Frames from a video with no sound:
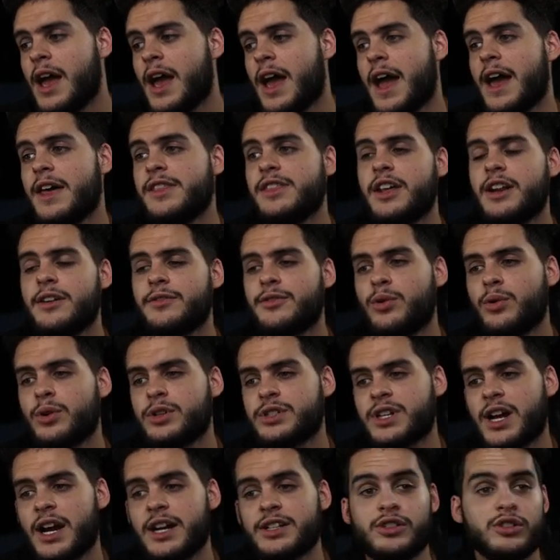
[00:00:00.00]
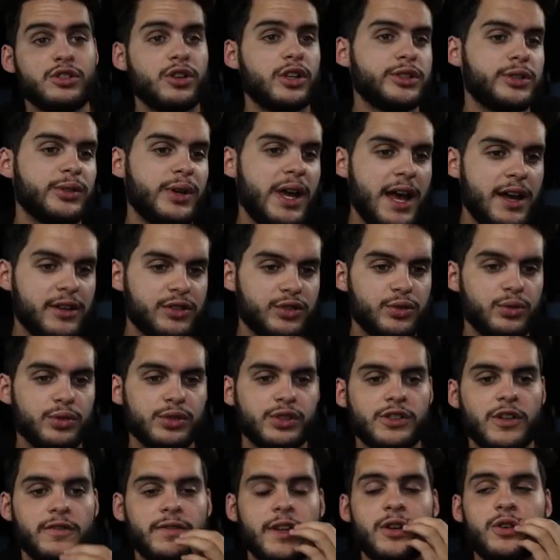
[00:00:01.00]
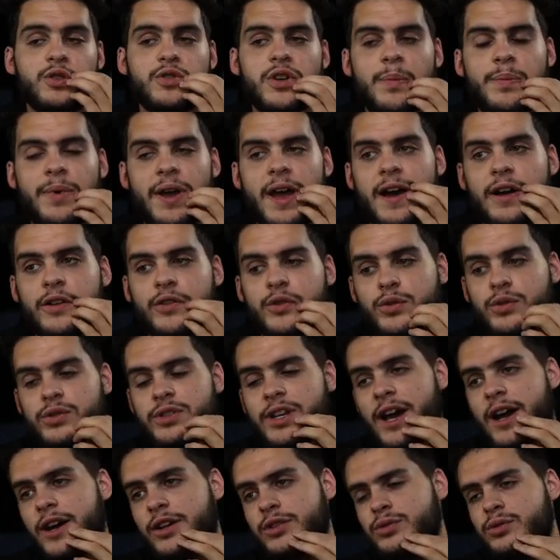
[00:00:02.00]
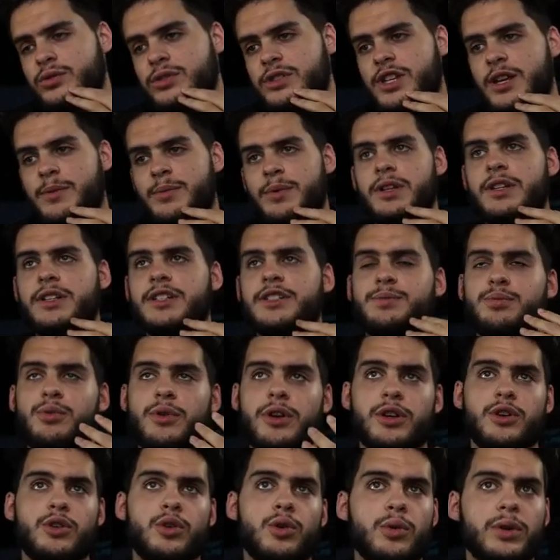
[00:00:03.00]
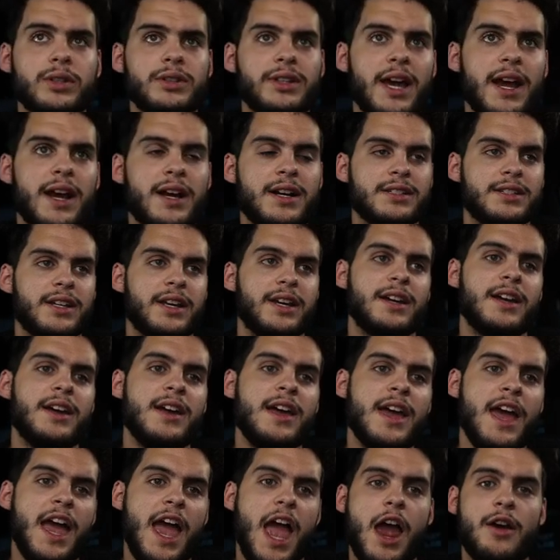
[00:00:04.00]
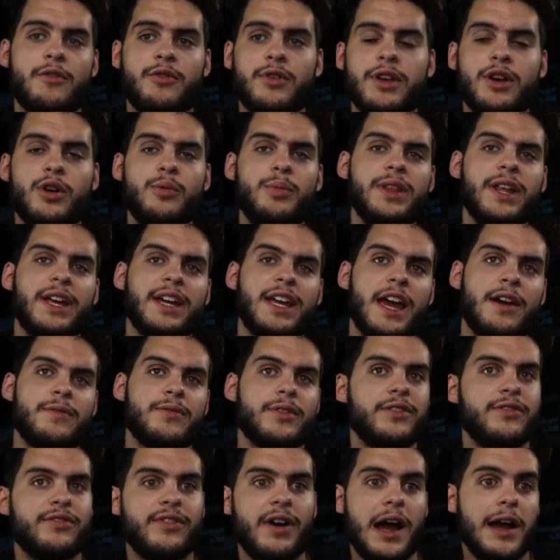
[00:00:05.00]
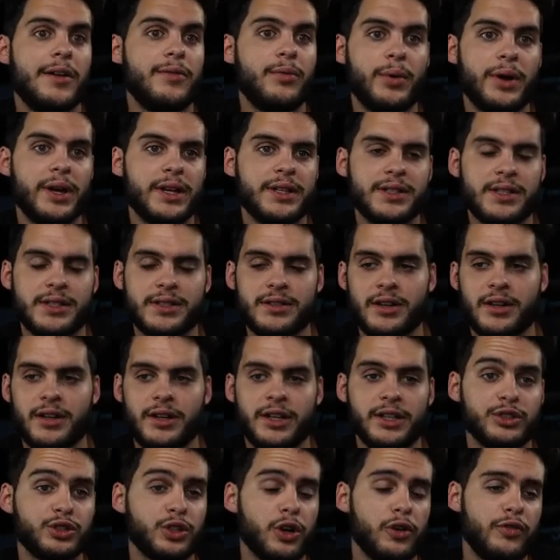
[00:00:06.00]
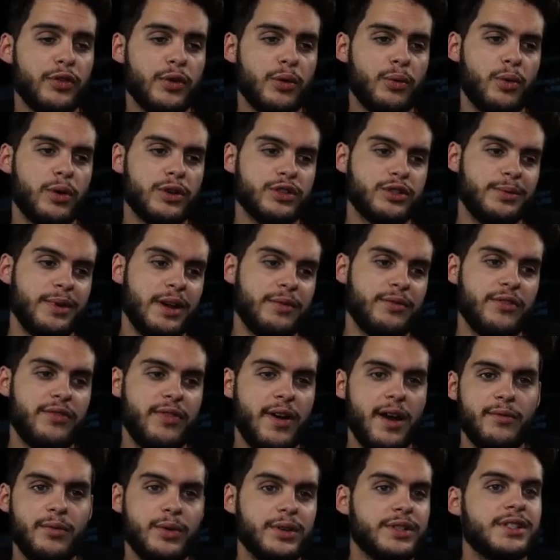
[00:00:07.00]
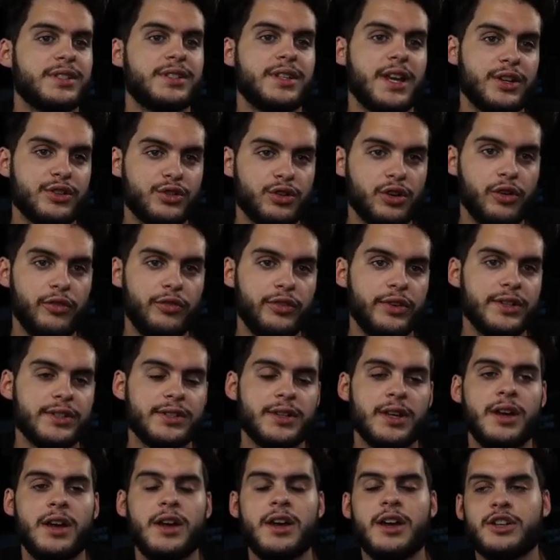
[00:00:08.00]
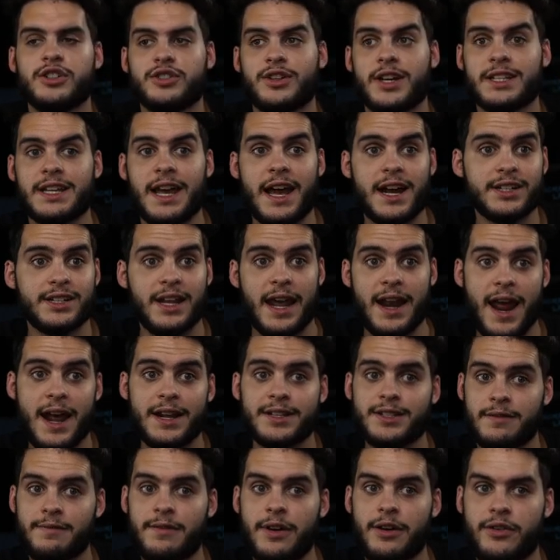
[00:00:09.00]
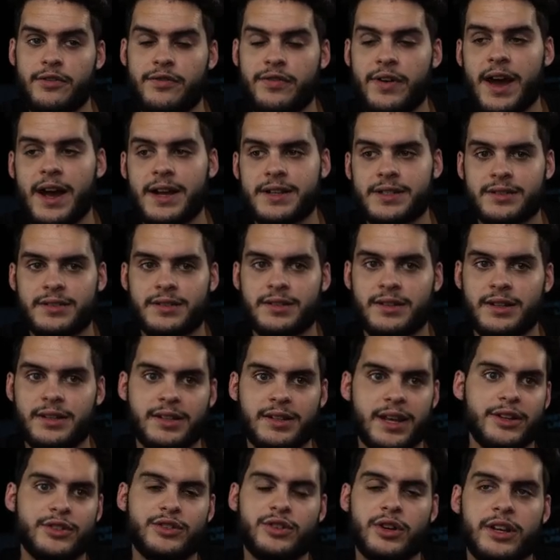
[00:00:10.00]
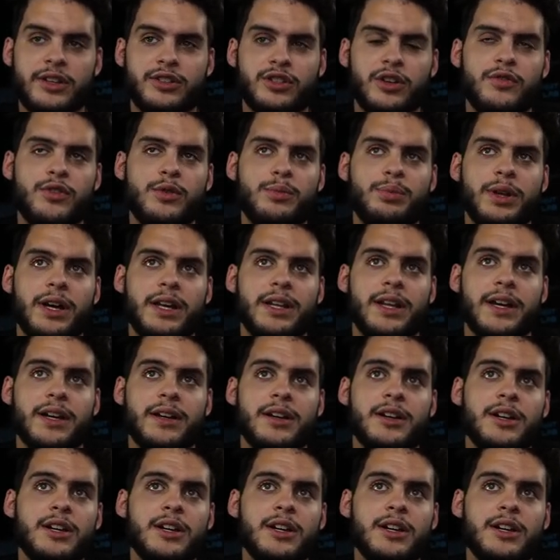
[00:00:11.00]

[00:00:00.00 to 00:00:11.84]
And then, of course, guys, there's also house rules. So if they do drop a house rules, house rules typically is pretty cool with that, because like every it'll be like every five wins is a, a trophy reward. So every five wins is ten trophies. So that's actually that adds up very fast. To ten, so if you play like